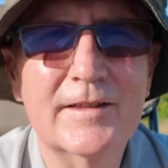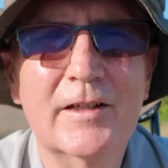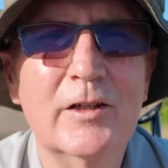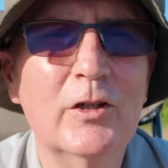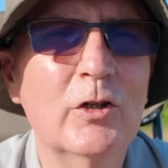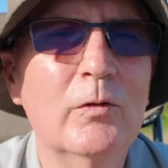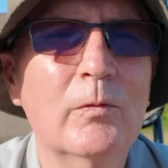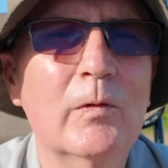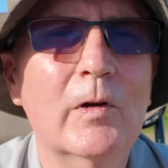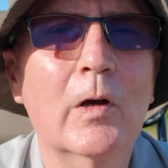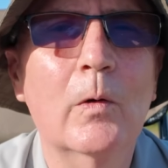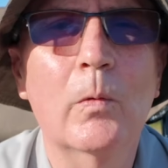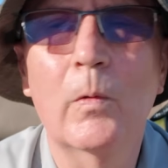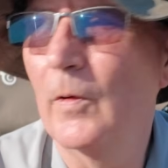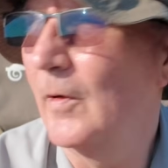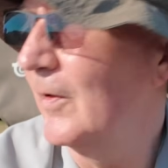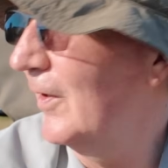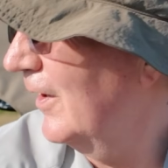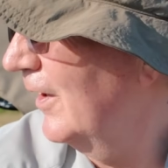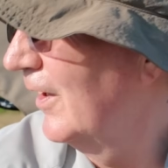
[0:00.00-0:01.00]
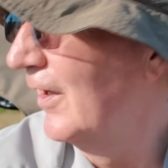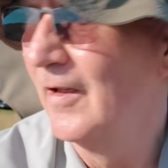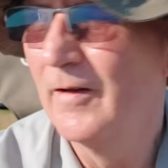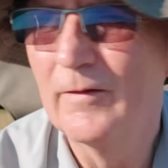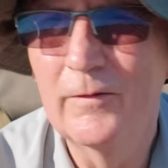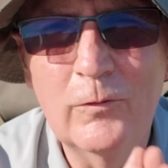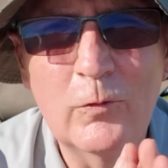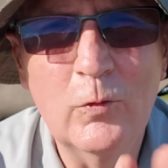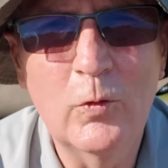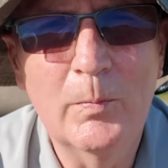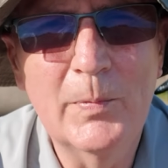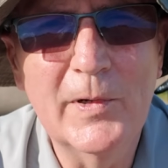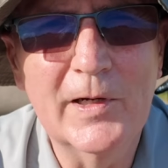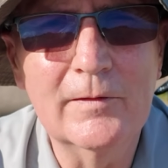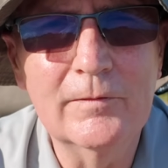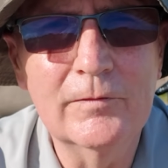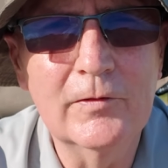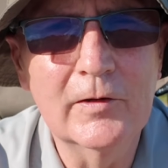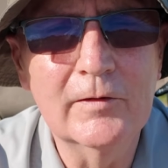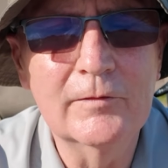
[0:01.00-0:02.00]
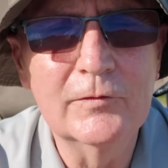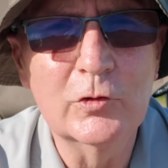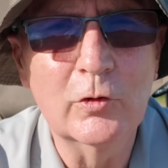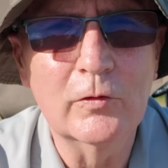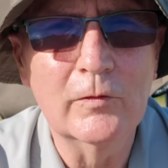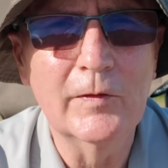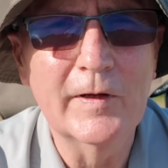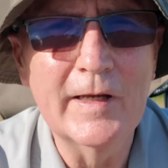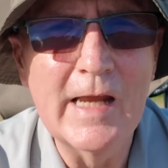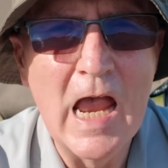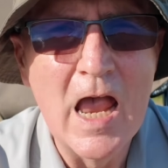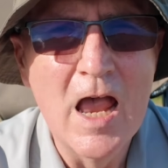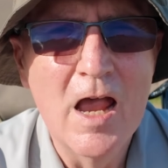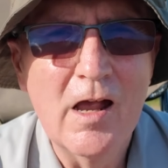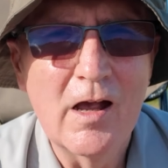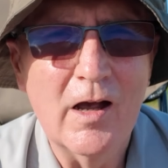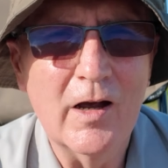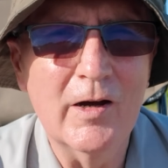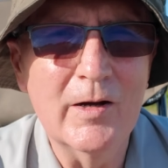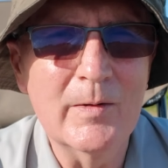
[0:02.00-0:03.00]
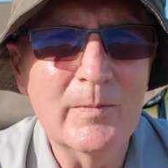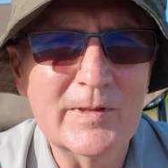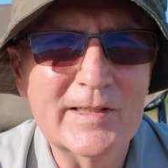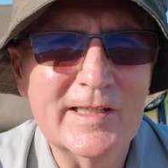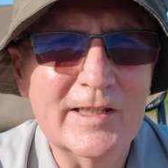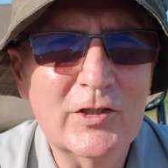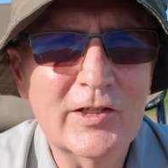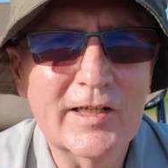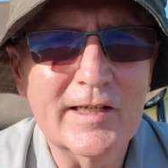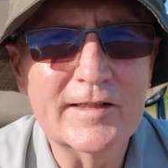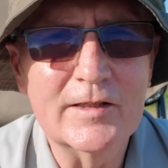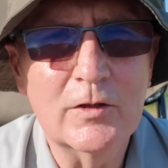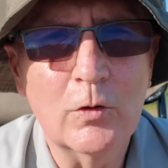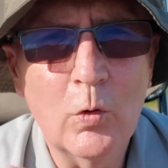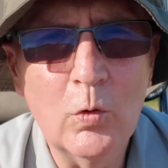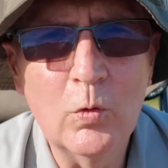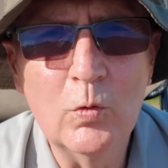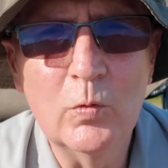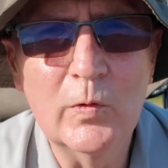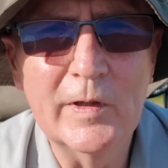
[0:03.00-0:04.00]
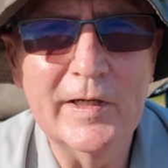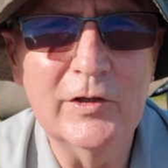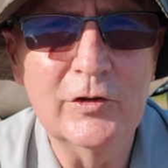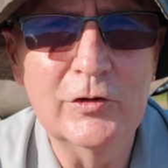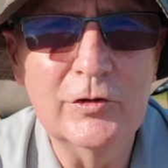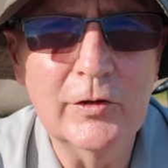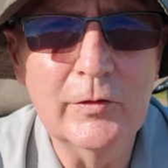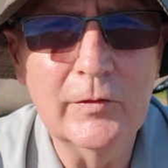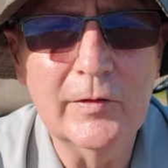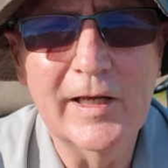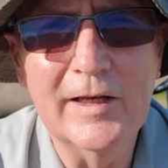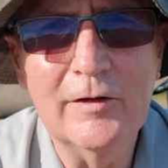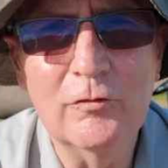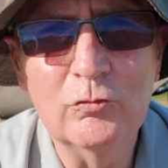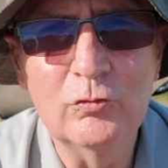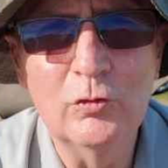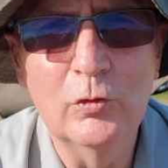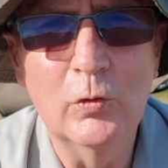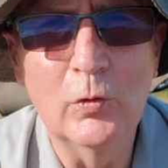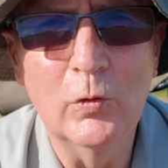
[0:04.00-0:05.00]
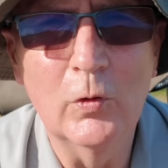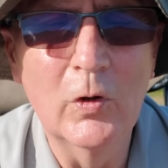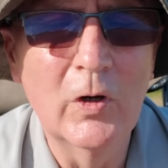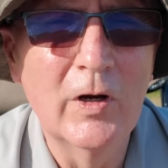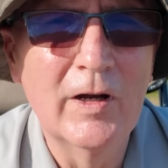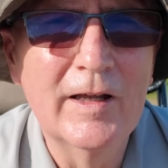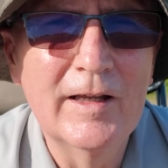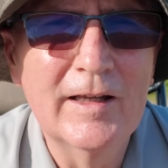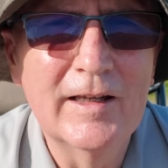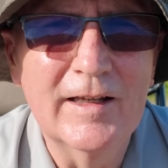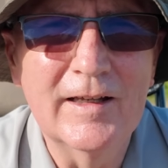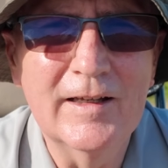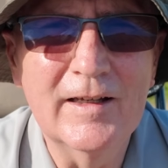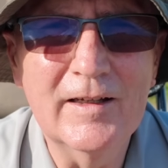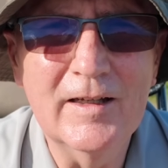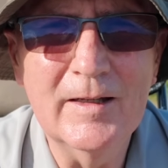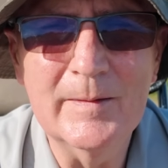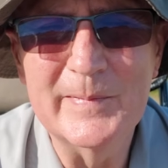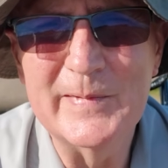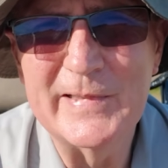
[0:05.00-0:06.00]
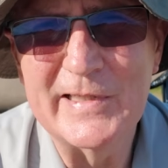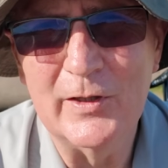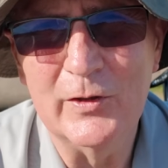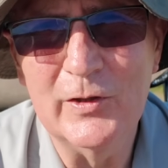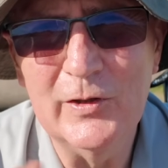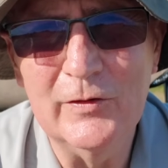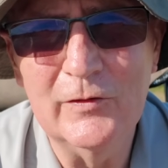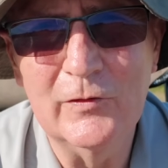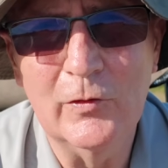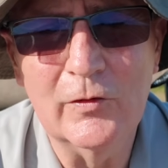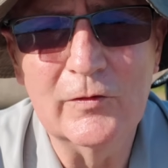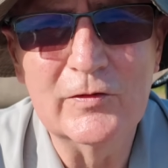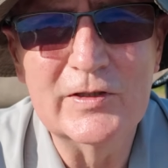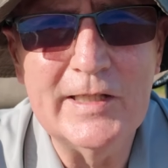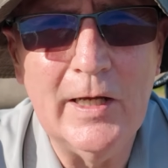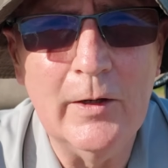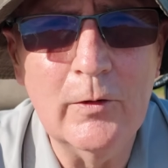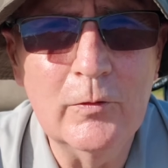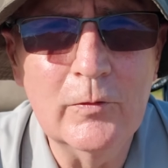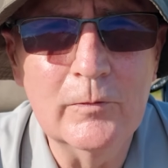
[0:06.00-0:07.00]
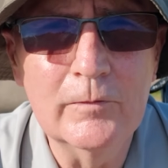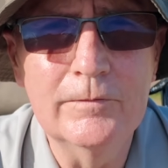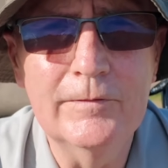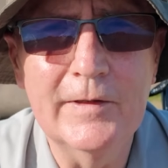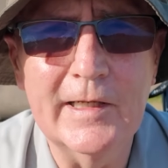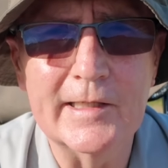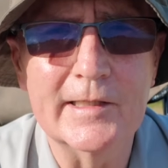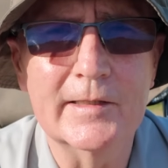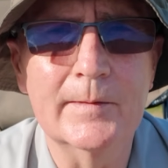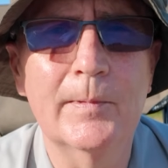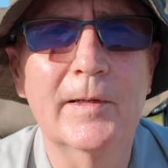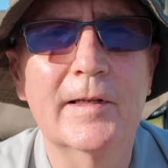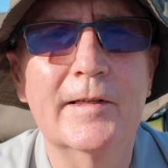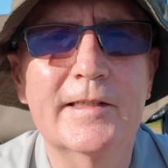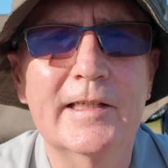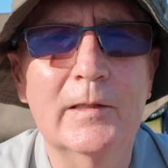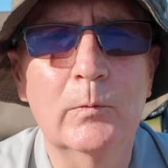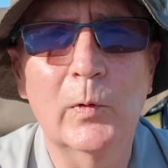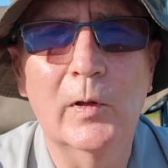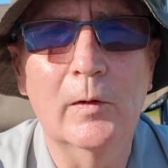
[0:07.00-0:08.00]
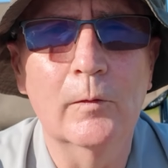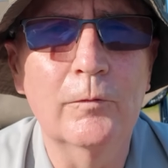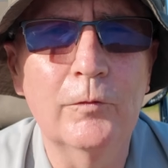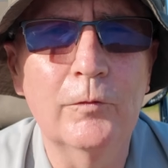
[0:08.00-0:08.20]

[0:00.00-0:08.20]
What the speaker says: that you require for butterfly photography. I would suggest always shoot in RAW, so you've got total flexibility with the